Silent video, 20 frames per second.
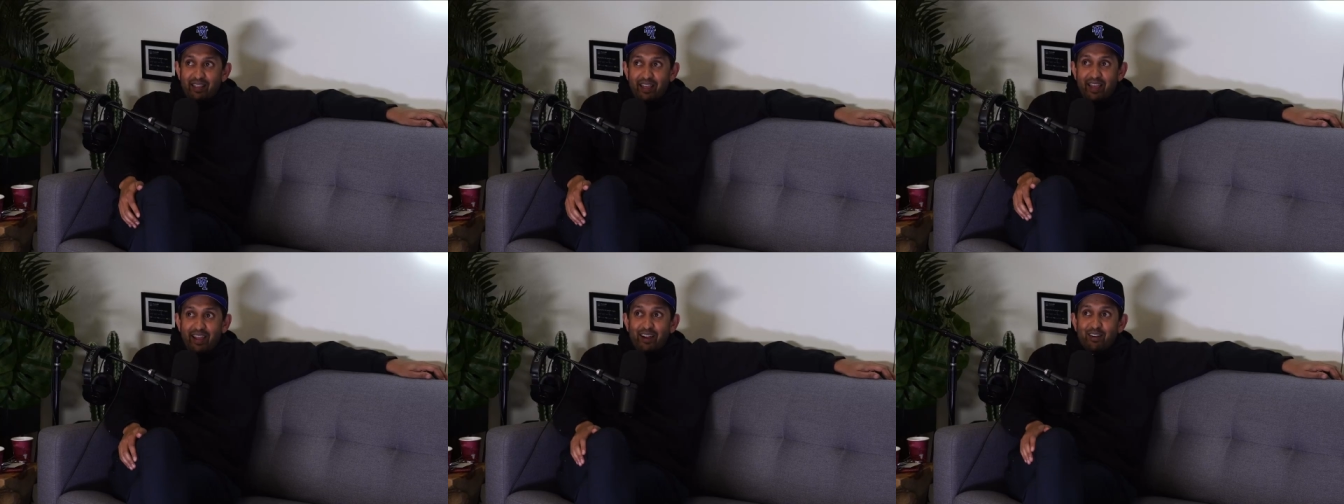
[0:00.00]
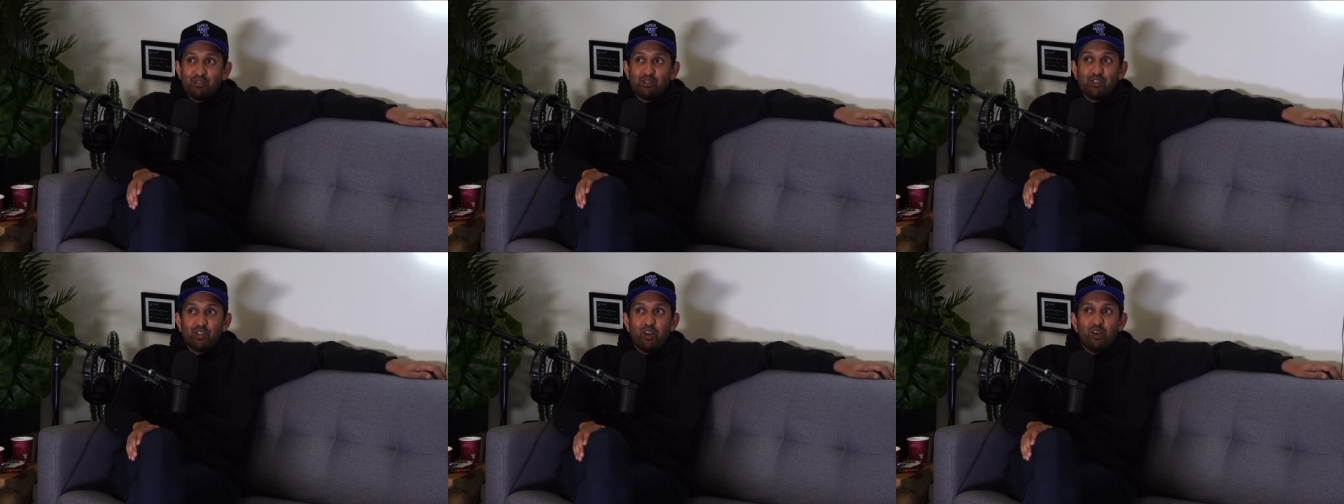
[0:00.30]
Air.
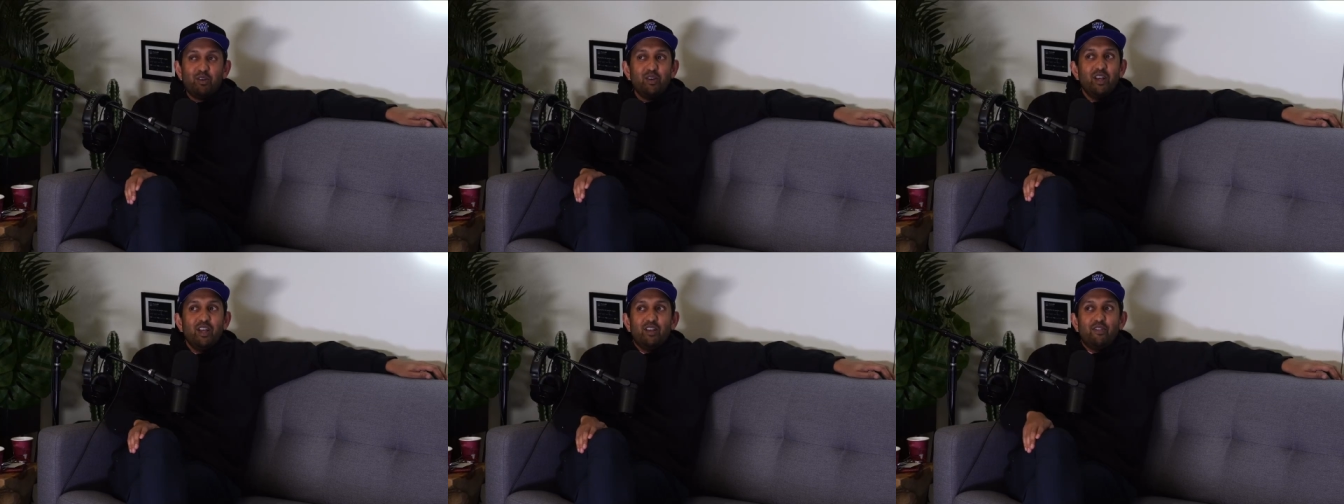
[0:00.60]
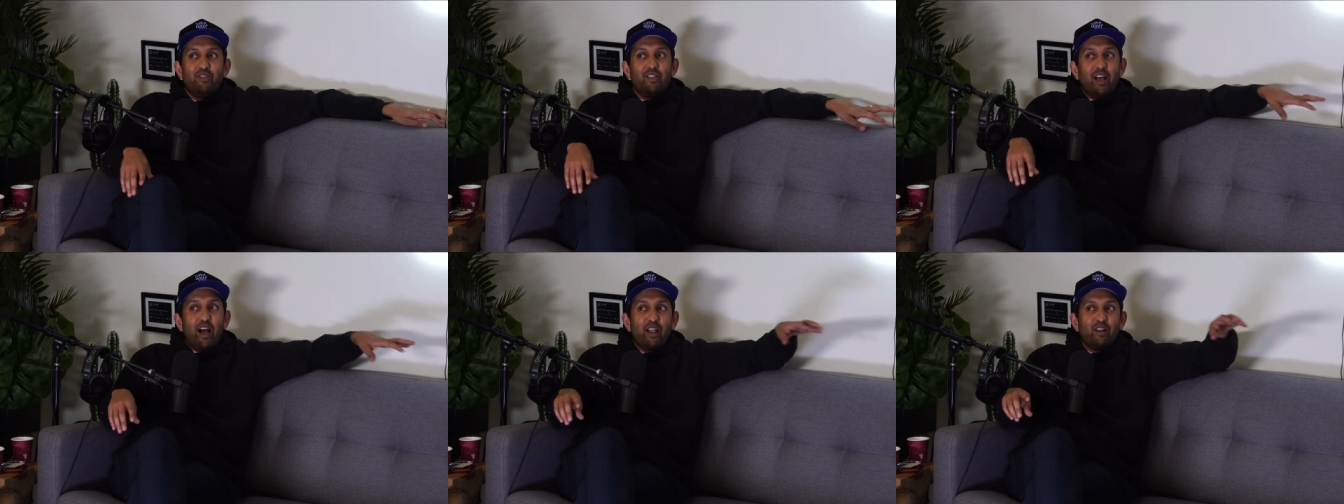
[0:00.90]
So
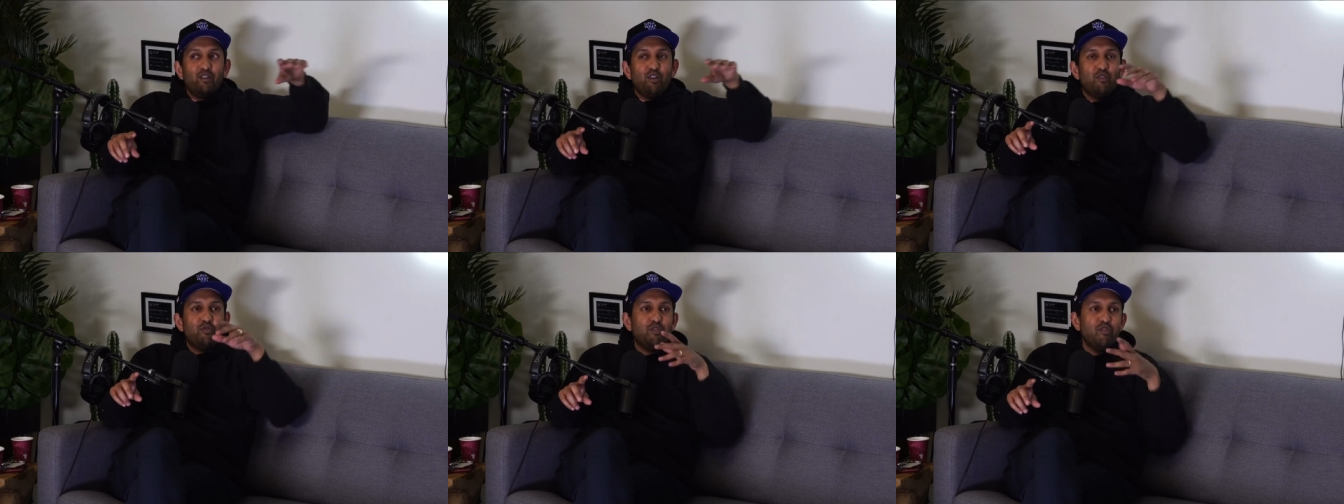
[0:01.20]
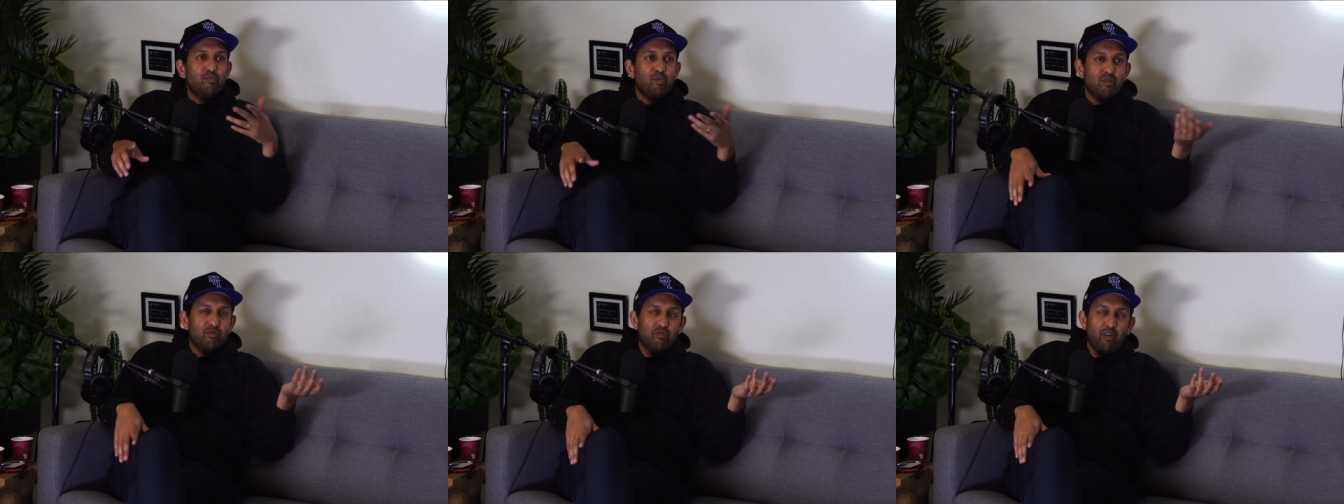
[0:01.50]
I don't know if you've
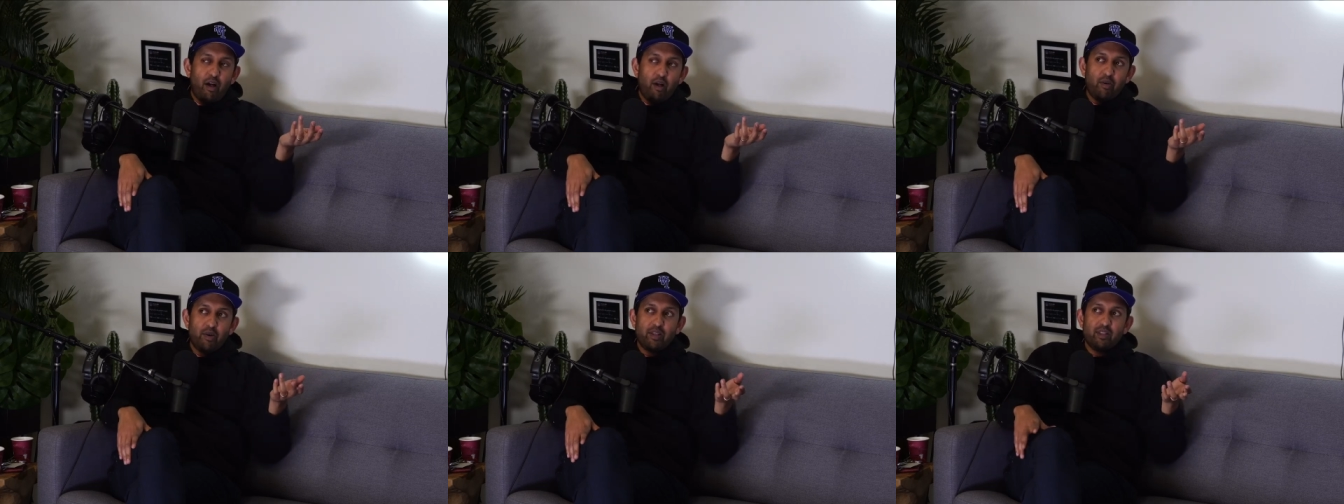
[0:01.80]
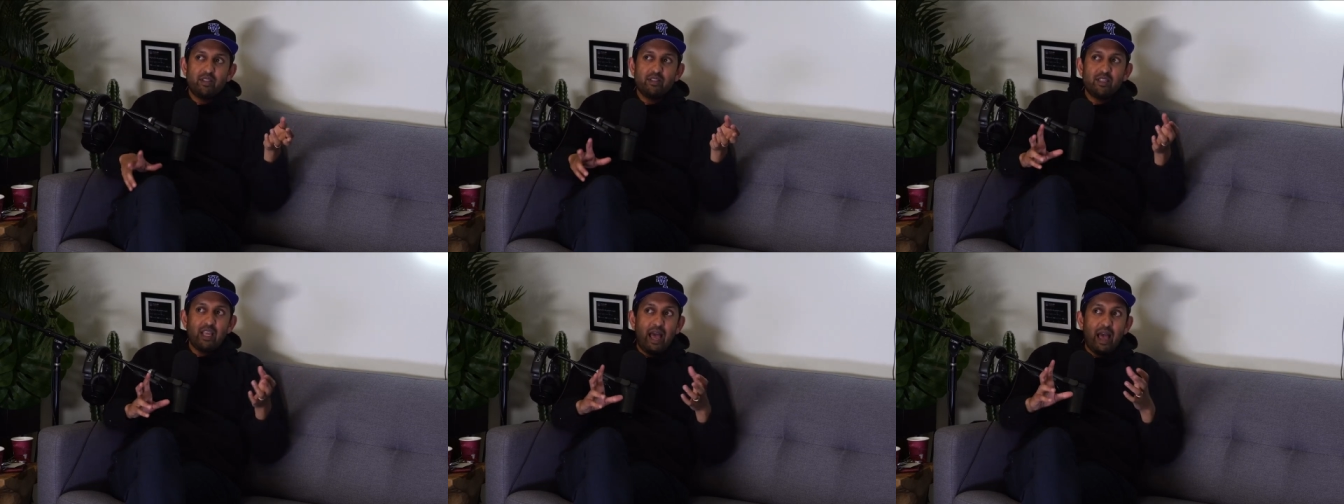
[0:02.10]
been following
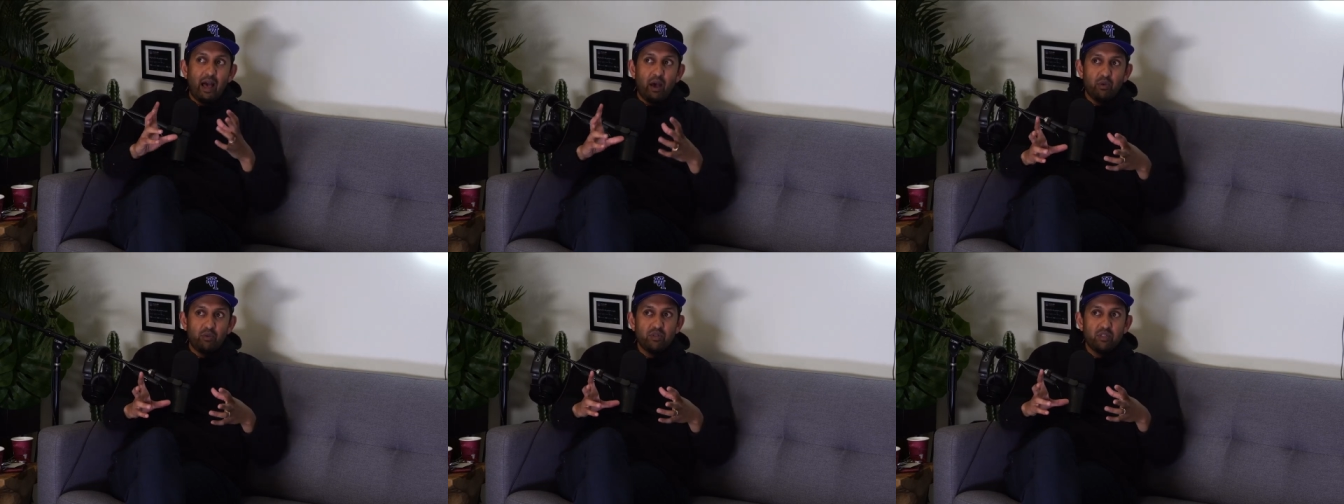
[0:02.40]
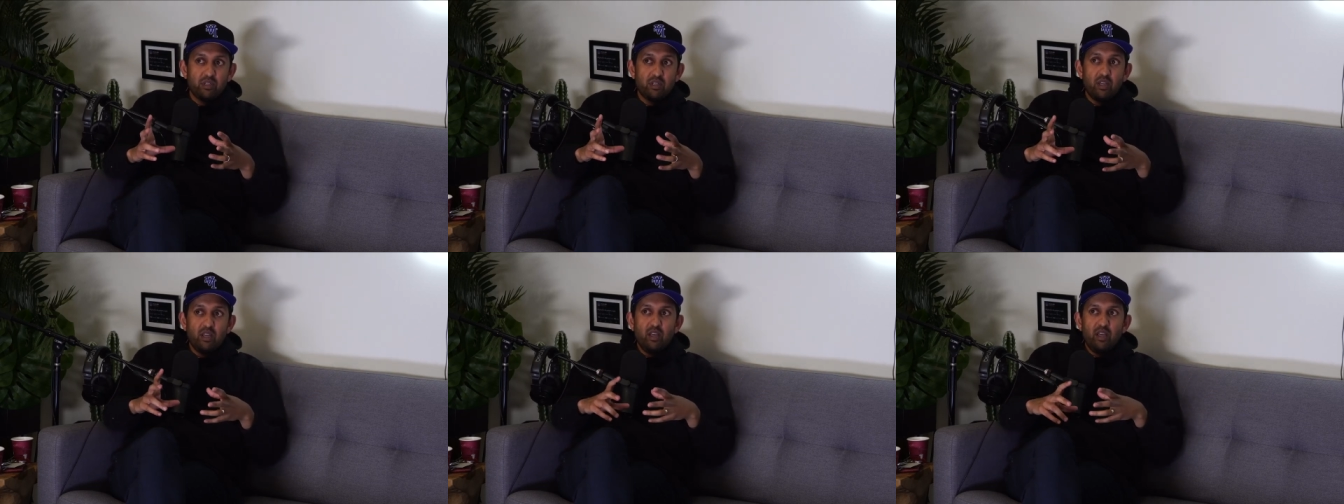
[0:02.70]
this
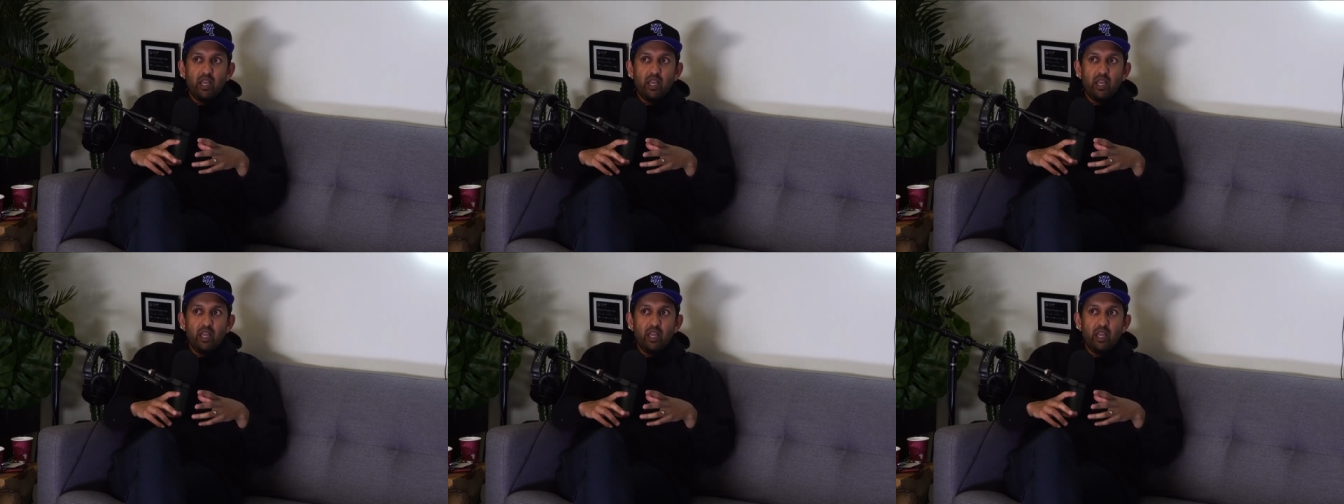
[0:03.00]
house.